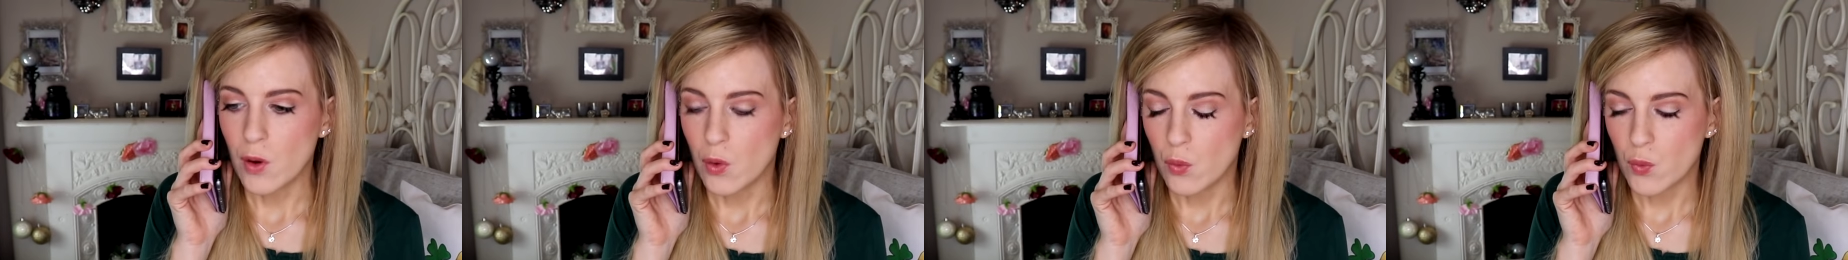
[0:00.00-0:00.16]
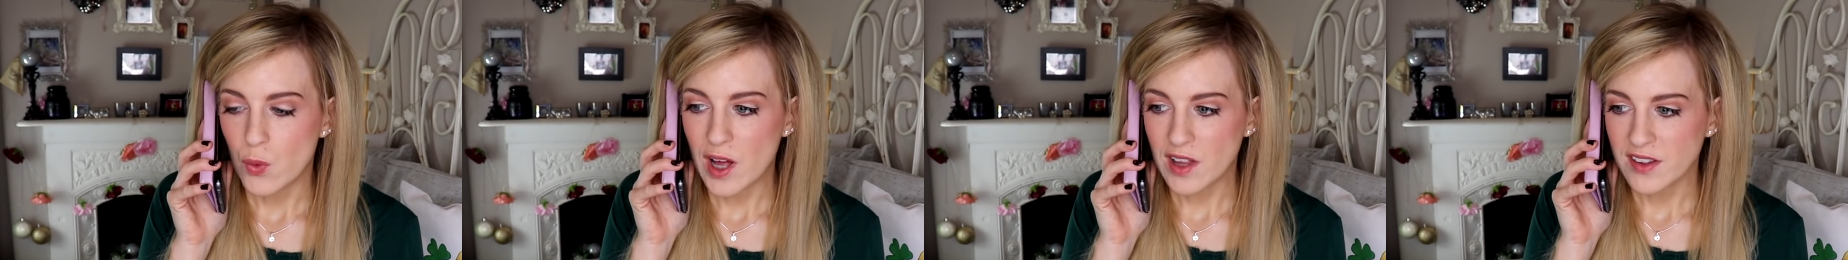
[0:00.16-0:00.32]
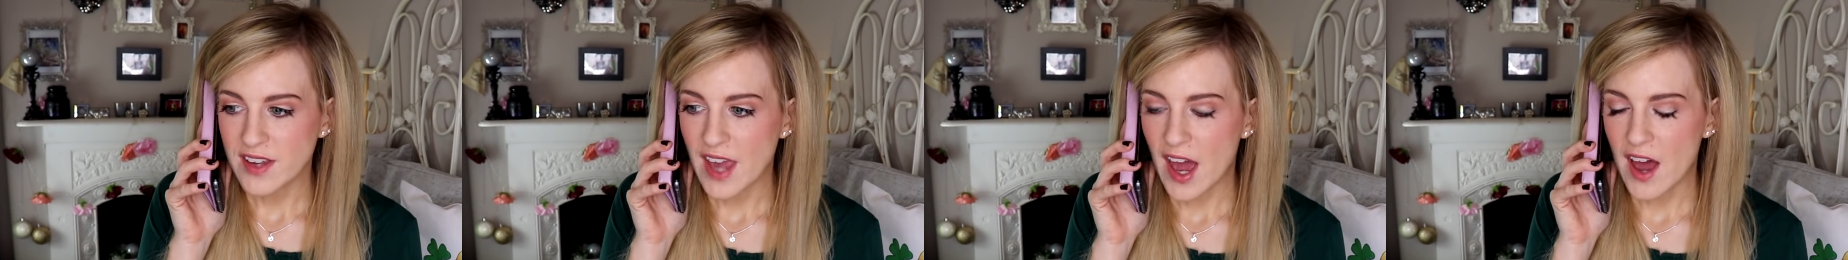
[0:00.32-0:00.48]

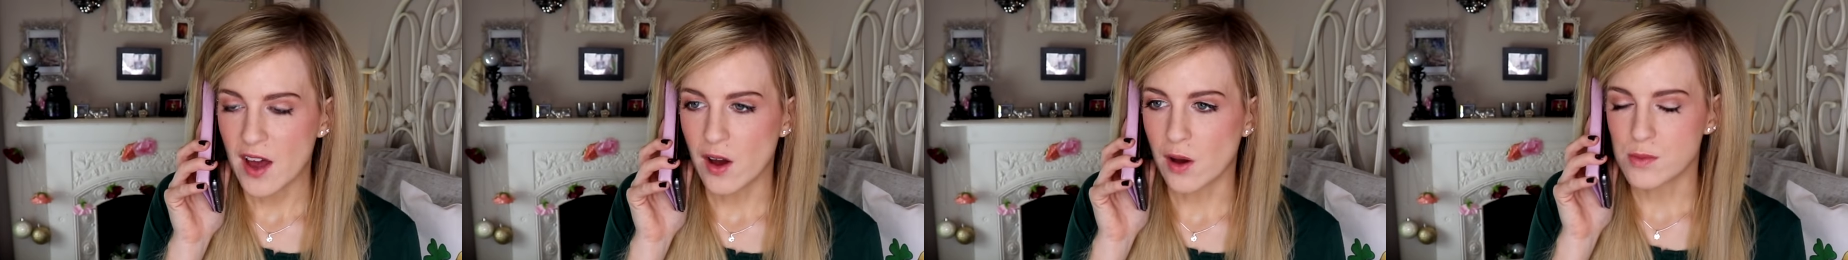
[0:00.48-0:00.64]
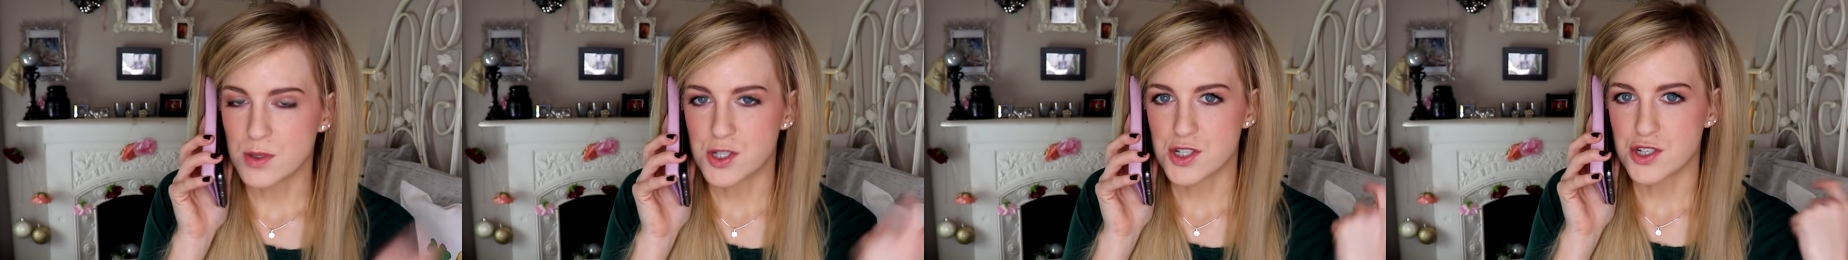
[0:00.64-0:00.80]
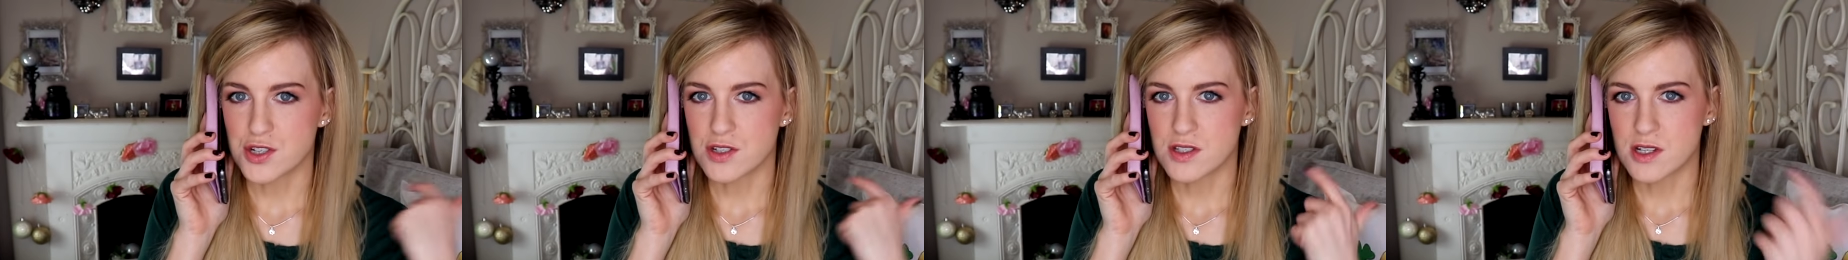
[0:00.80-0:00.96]
Well, yeah, I
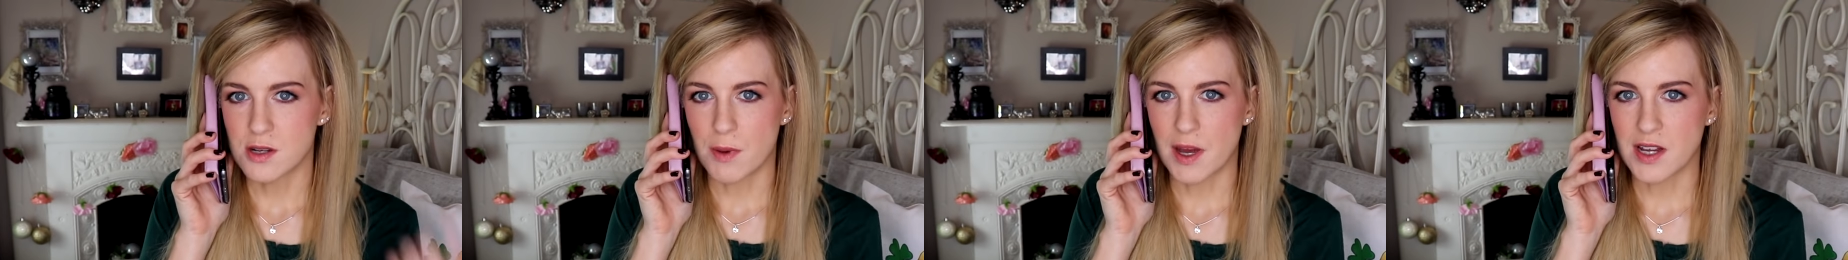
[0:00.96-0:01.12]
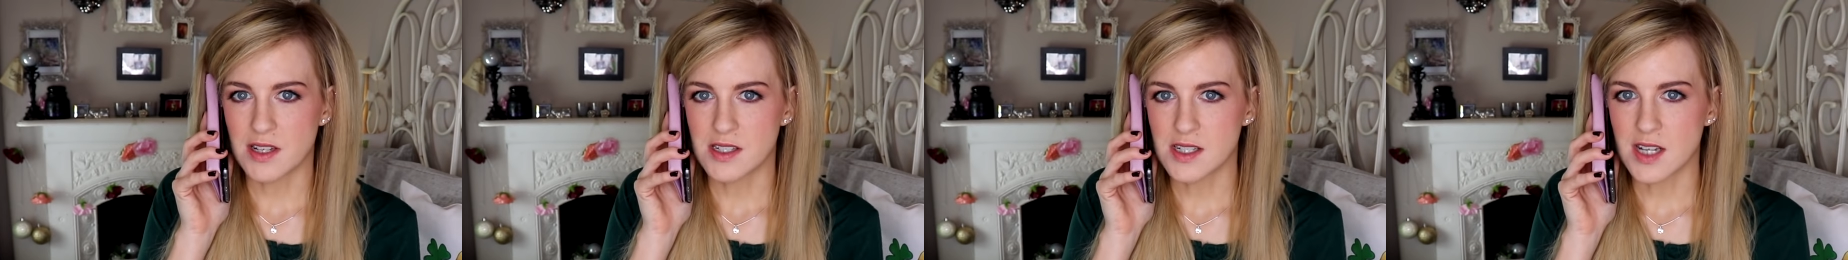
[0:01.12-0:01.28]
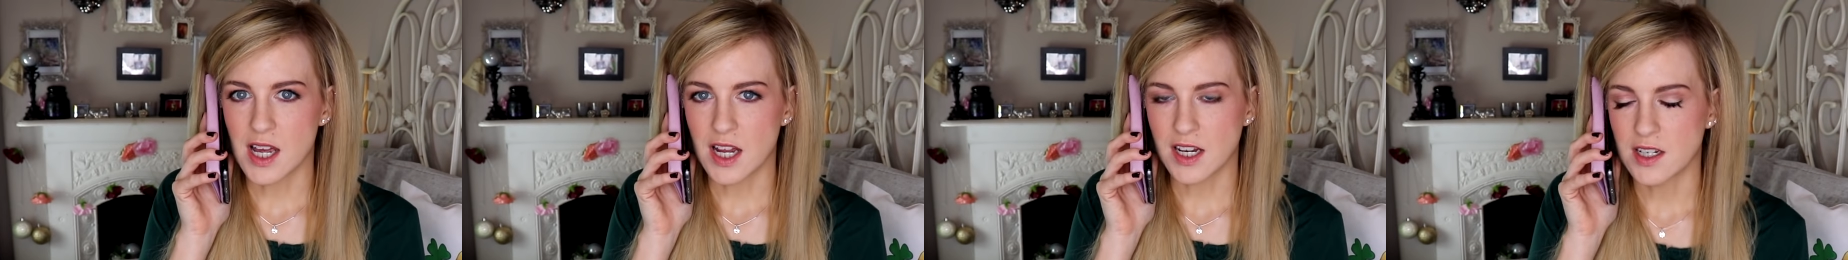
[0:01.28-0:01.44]
was just
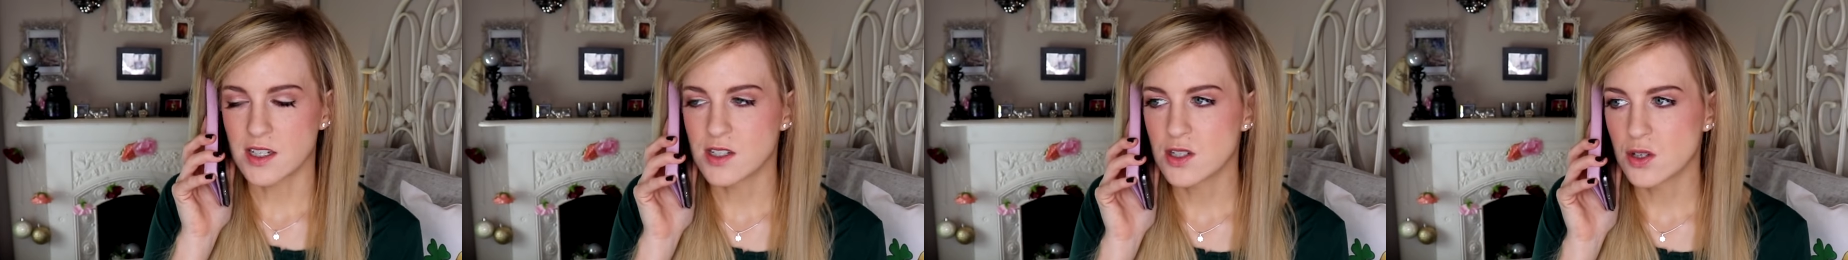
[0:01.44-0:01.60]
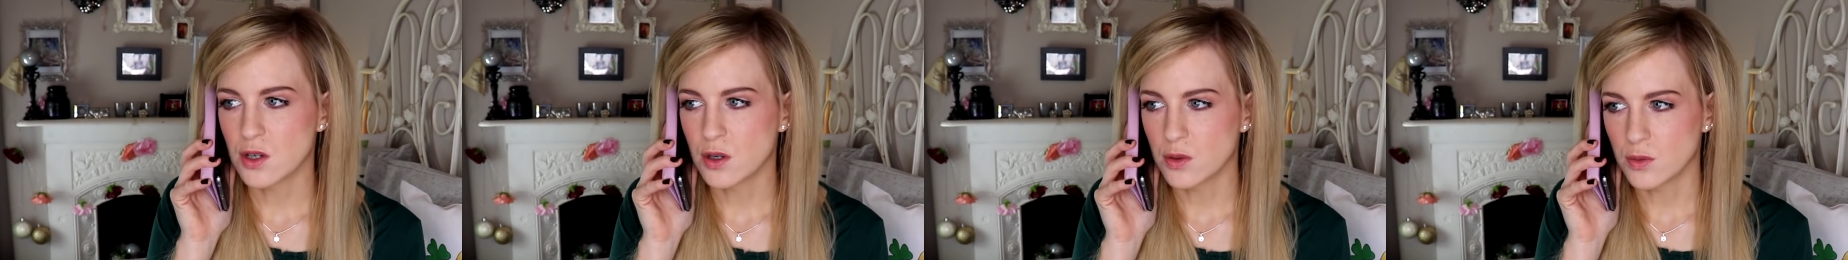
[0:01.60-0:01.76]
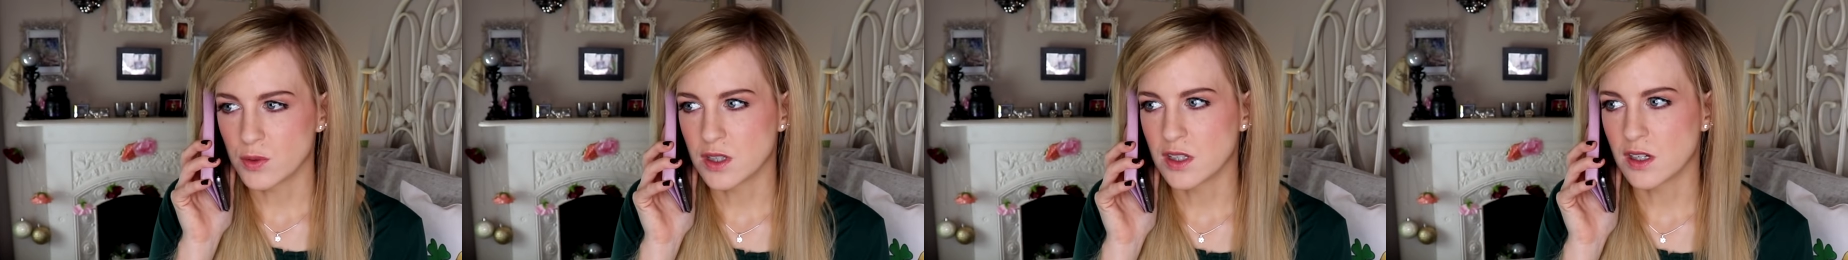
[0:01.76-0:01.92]
about to get into
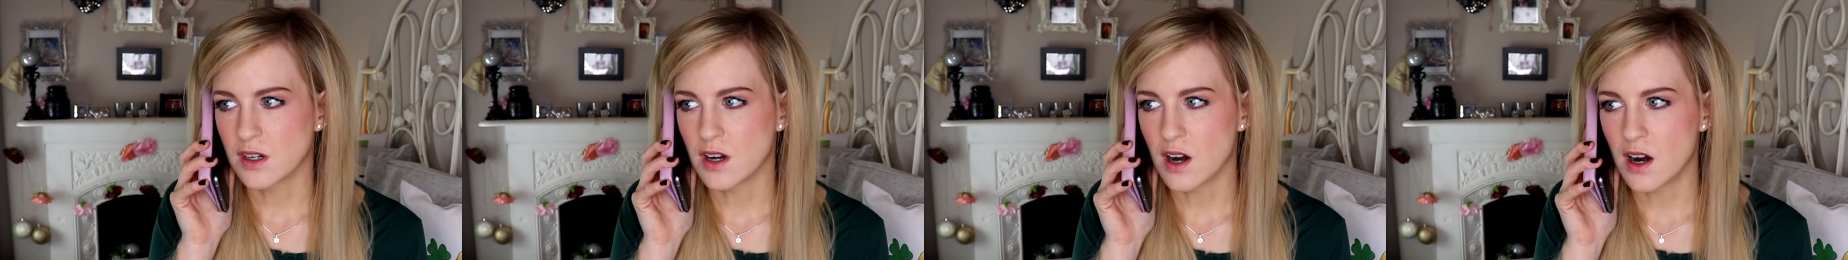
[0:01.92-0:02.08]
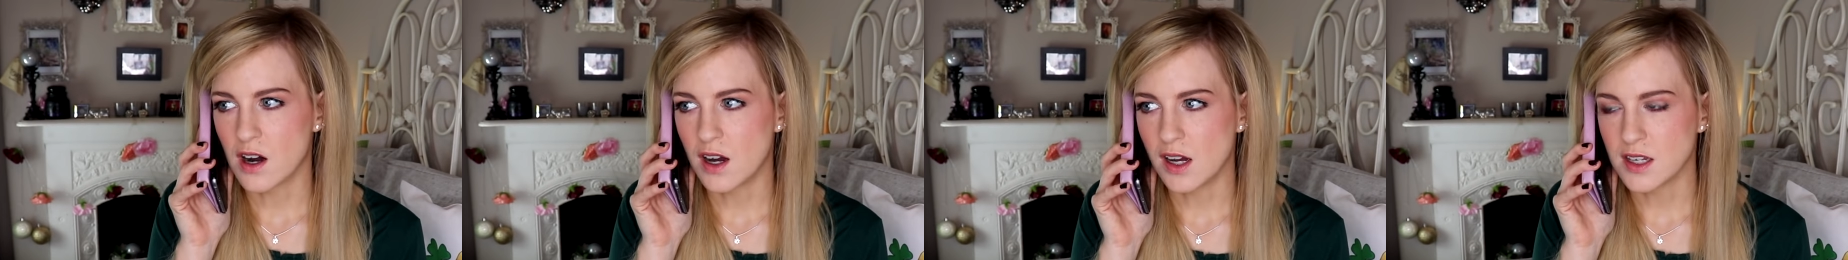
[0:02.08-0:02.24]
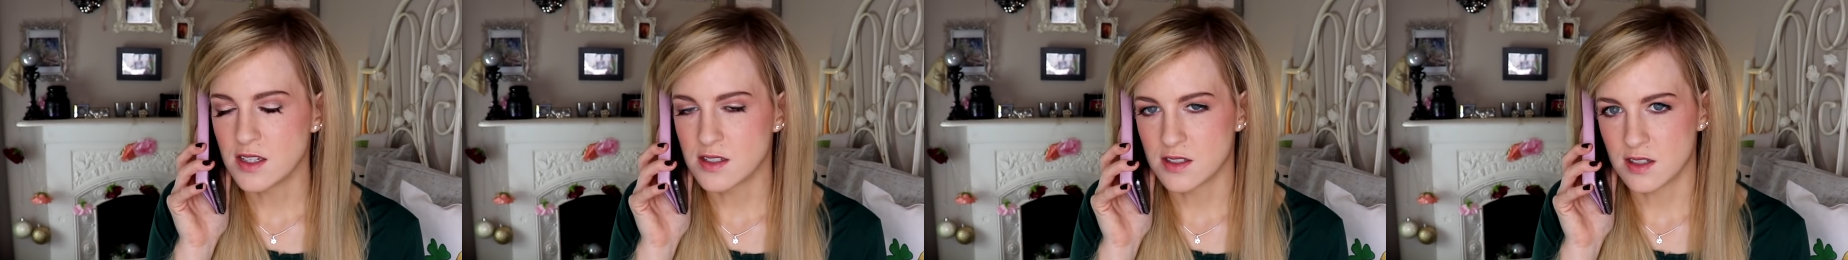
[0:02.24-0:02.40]
it with the
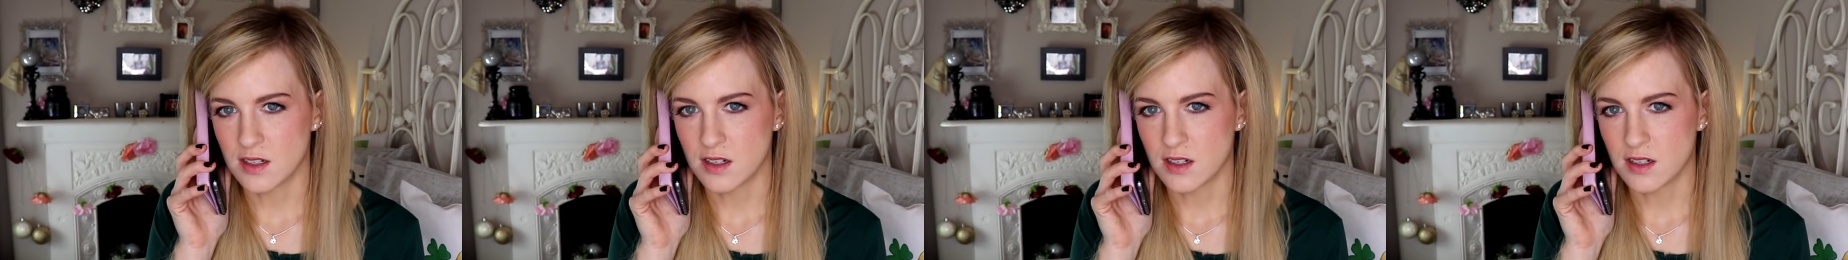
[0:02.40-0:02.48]
guys